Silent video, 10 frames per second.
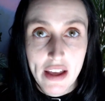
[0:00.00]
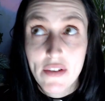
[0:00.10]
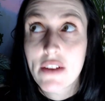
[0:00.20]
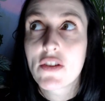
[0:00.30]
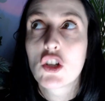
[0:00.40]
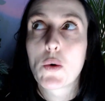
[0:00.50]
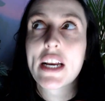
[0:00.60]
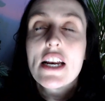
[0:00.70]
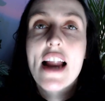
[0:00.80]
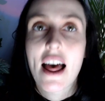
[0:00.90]
even if you're
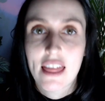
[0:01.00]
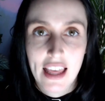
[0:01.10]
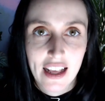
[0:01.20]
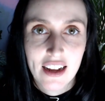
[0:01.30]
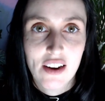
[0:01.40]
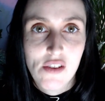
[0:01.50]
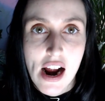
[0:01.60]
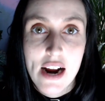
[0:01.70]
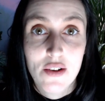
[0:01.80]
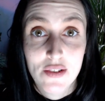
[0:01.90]
doing nothing,
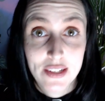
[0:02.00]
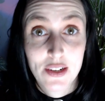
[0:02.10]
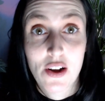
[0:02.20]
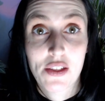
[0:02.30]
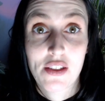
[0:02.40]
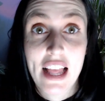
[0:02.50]
right, on this earth.